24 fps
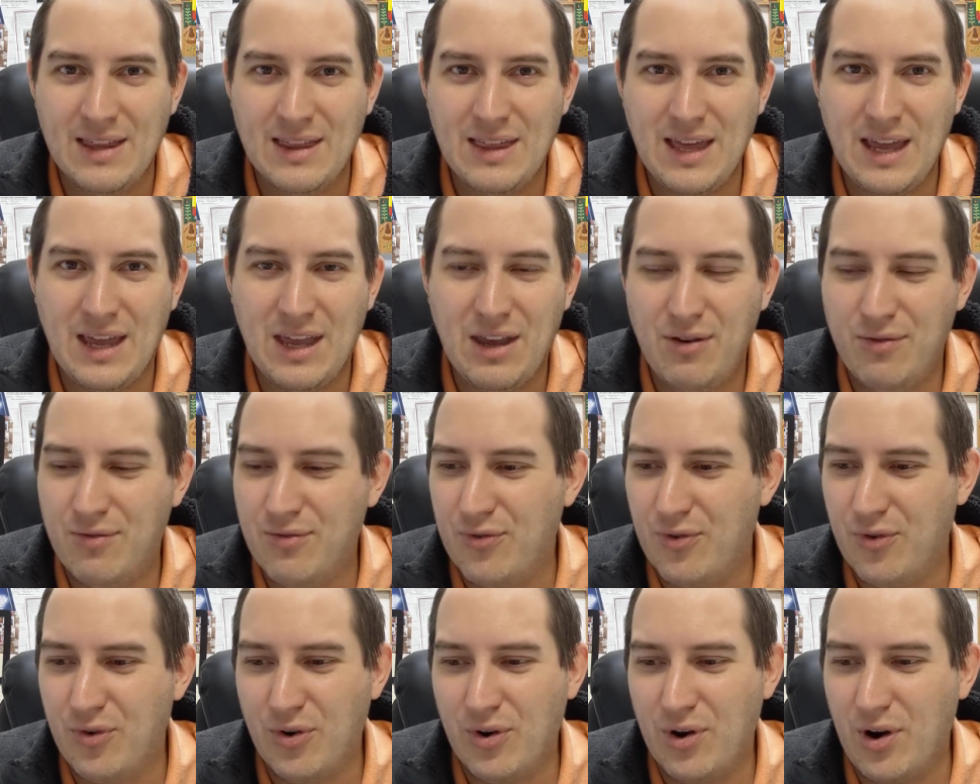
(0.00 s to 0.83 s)
Thank you
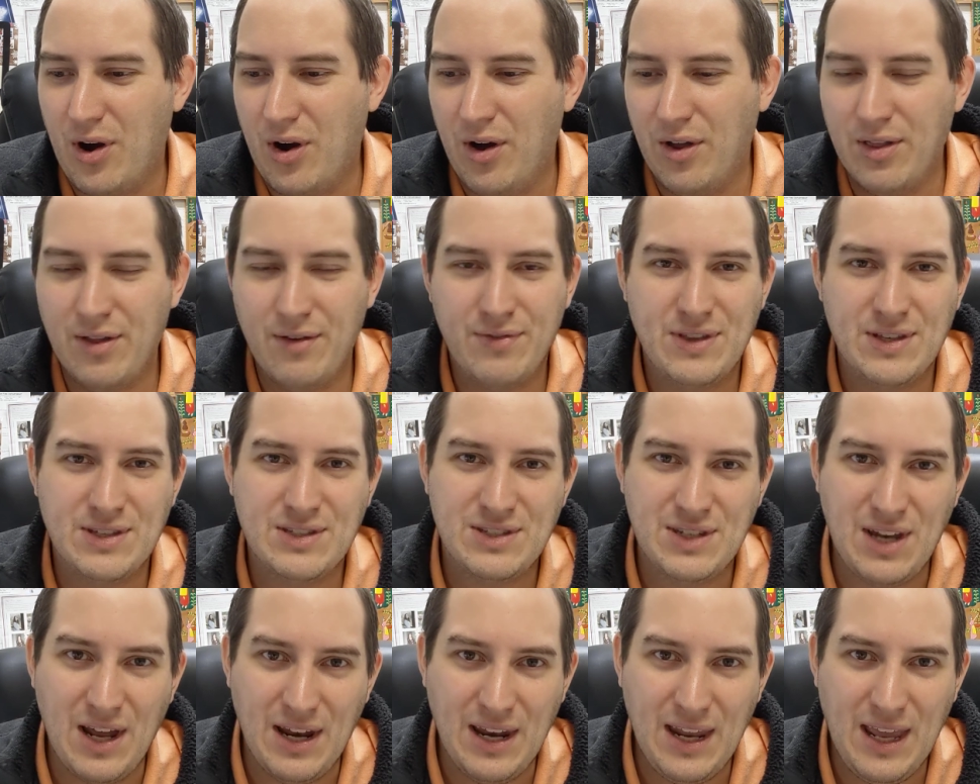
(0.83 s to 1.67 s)
for all of the
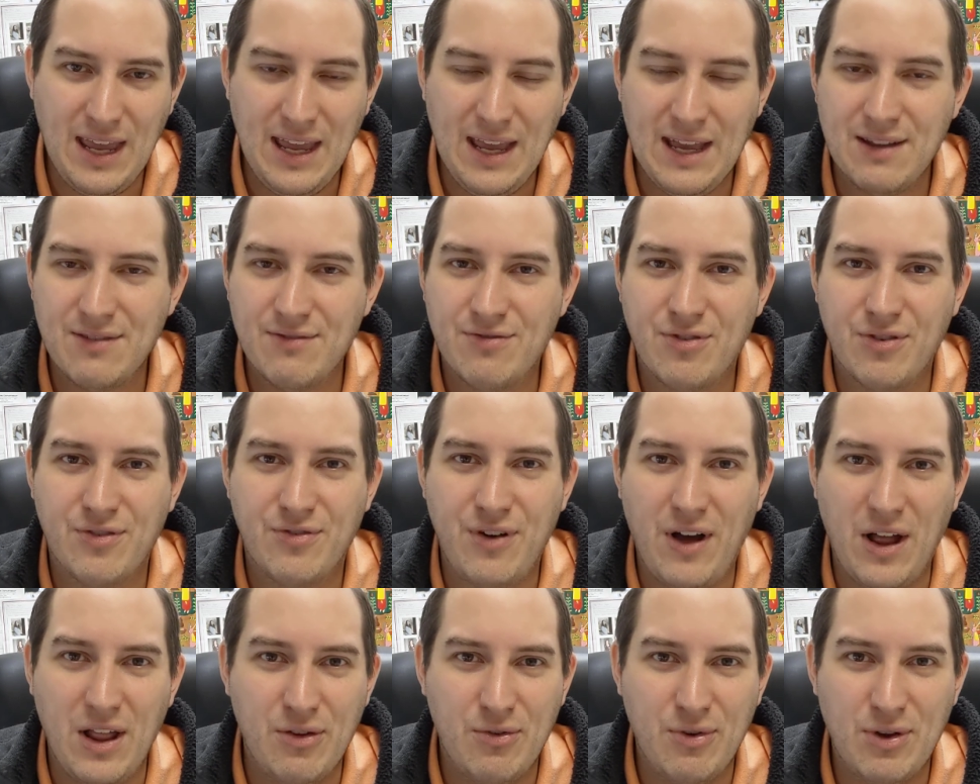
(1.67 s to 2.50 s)
study and for
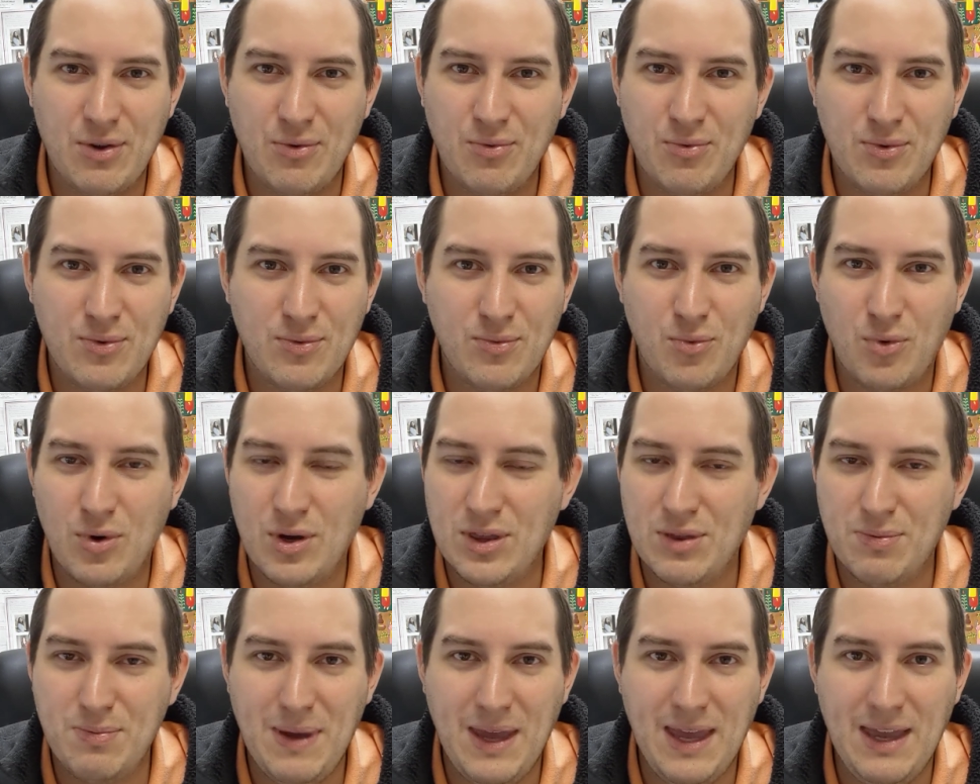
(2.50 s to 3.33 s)
following
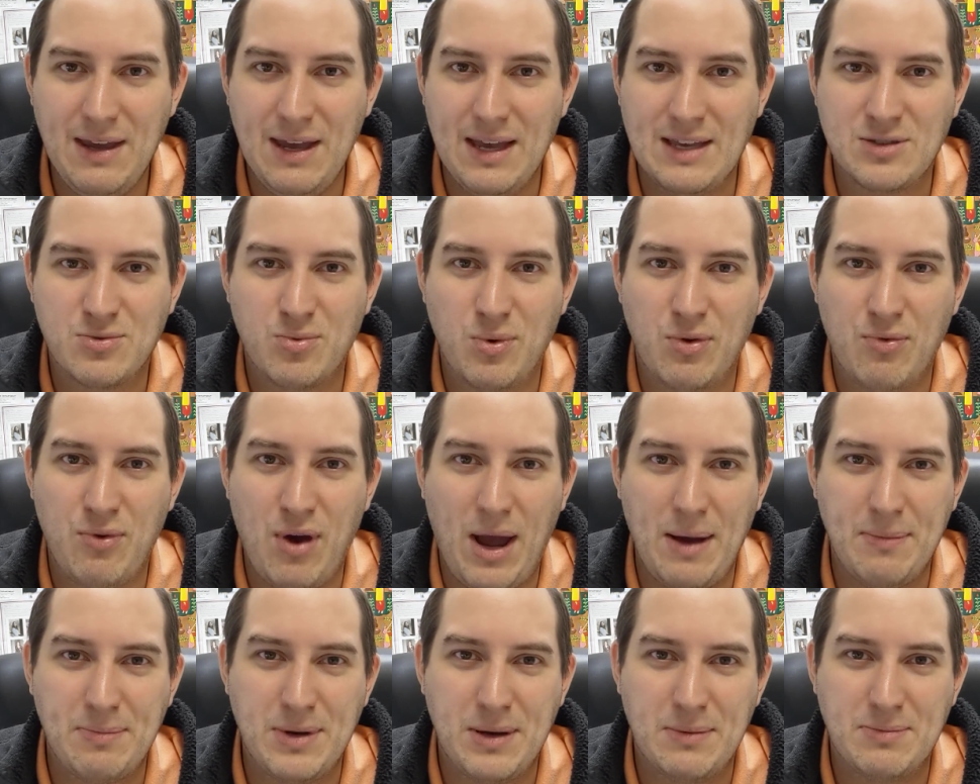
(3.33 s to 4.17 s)
with me as we
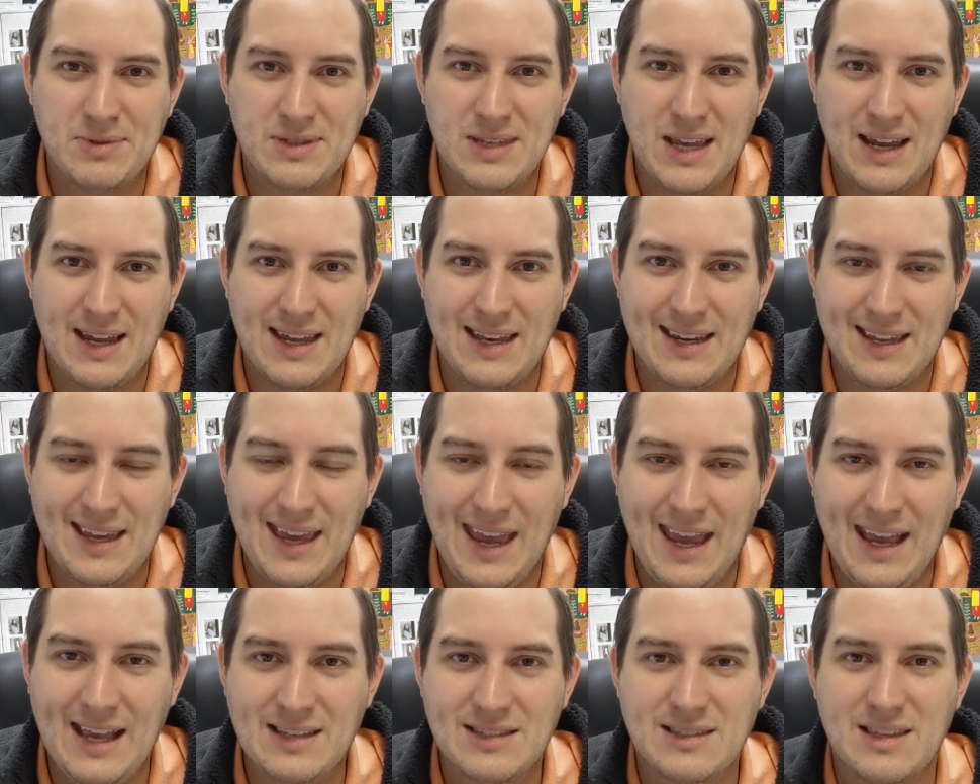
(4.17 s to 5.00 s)
wrapped up 2
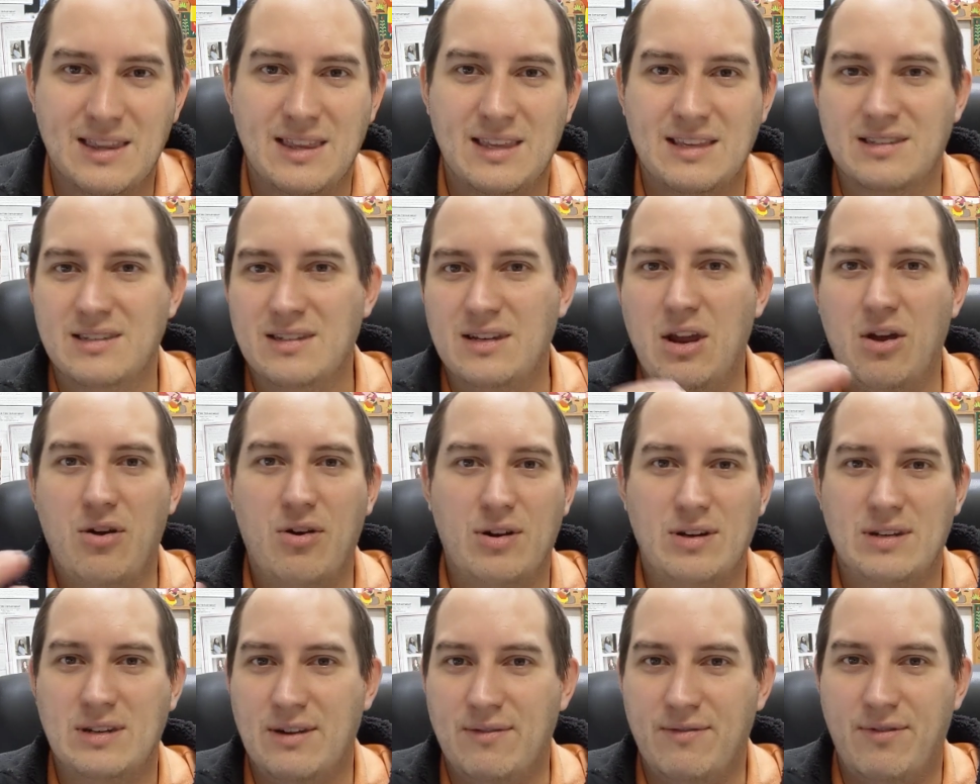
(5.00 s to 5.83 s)
Kings in this
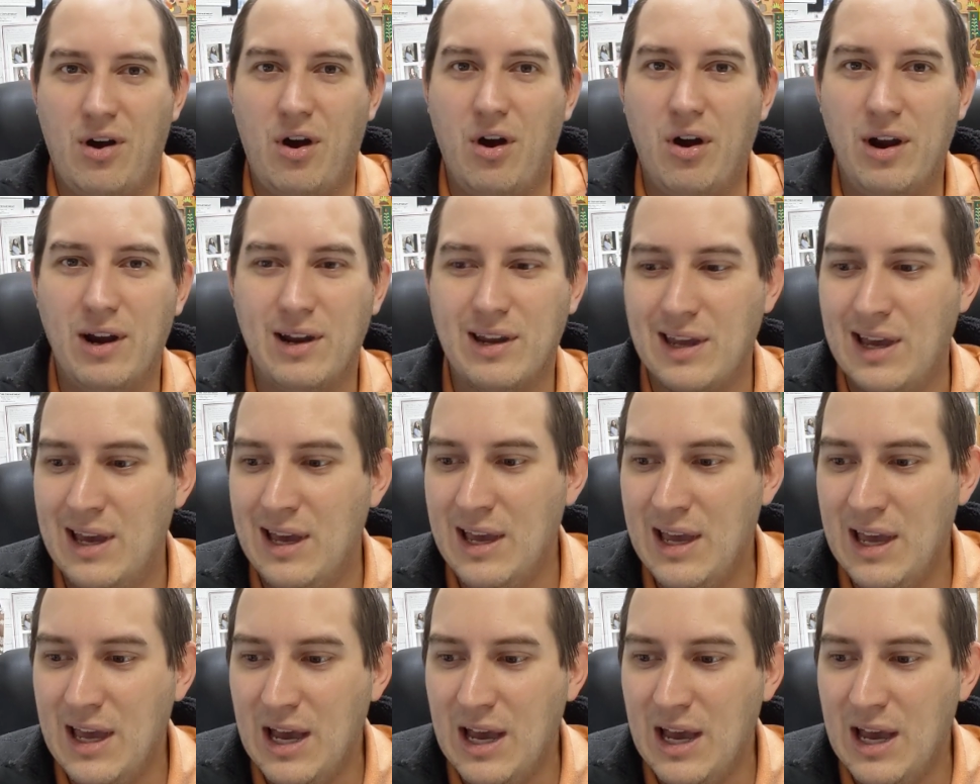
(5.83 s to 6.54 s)
narrative arc.